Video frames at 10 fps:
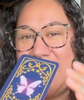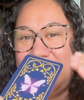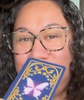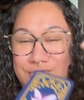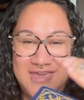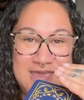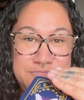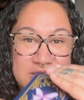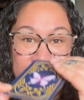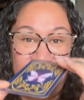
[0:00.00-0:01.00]
and you
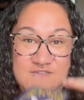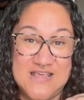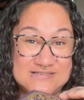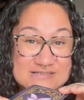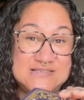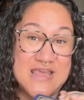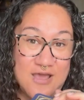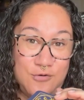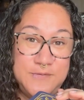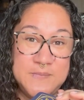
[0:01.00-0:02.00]
keep them face
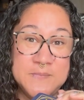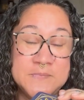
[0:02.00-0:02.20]
down,